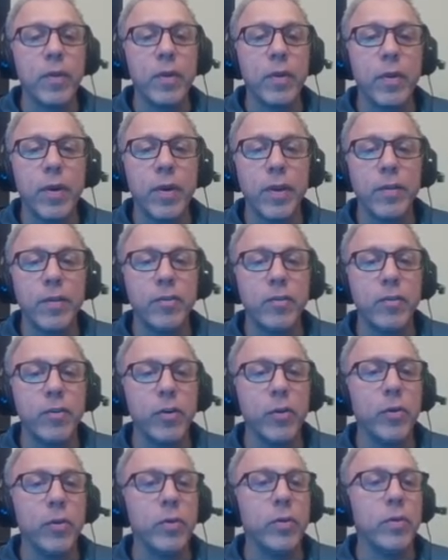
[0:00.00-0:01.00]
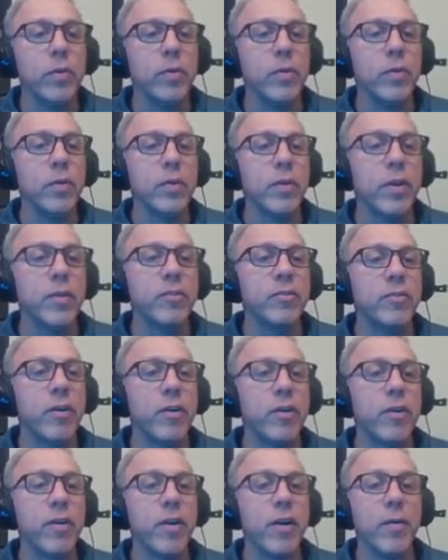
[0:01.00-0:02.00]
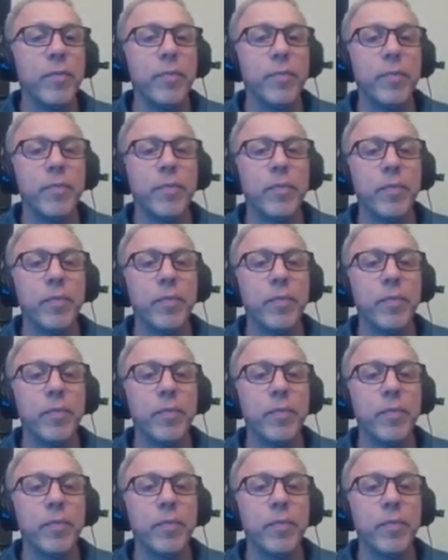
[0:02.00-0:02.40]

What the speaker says: let's start it up.